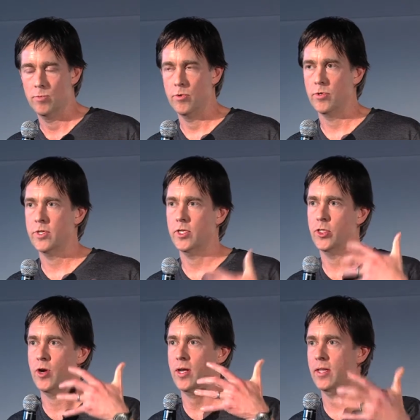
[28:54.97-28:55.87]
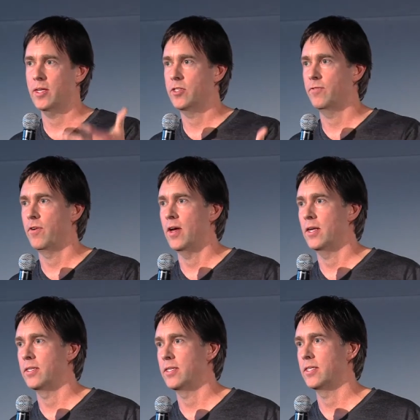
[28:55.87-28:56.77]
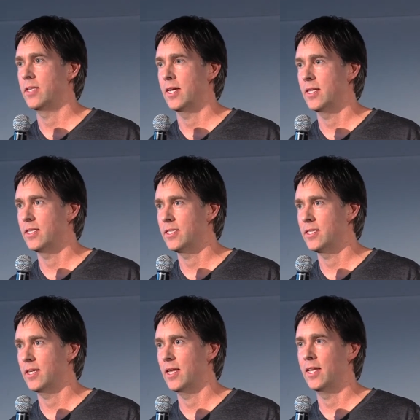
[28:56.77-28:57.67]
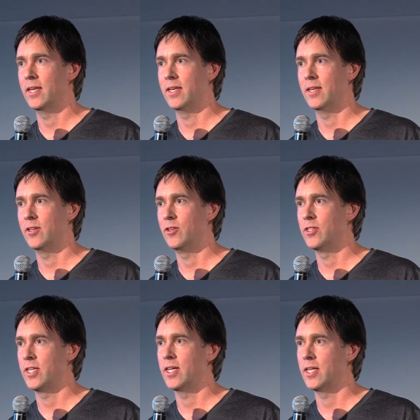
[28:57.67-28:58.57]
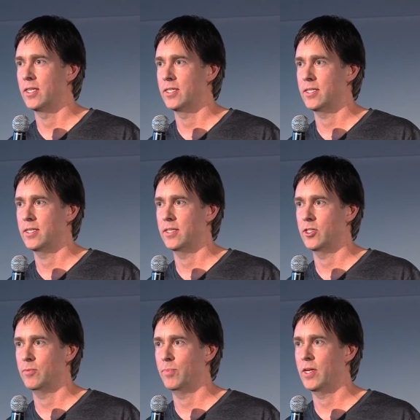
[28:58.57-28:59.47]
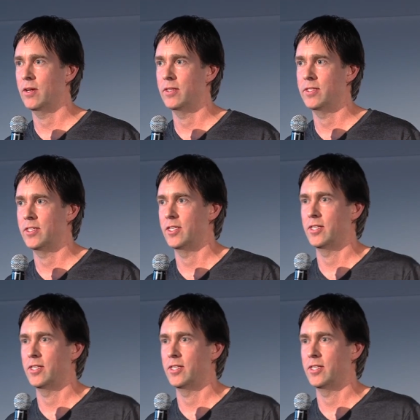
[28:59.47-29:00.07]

We we're also struggling to find talent in New Zealand because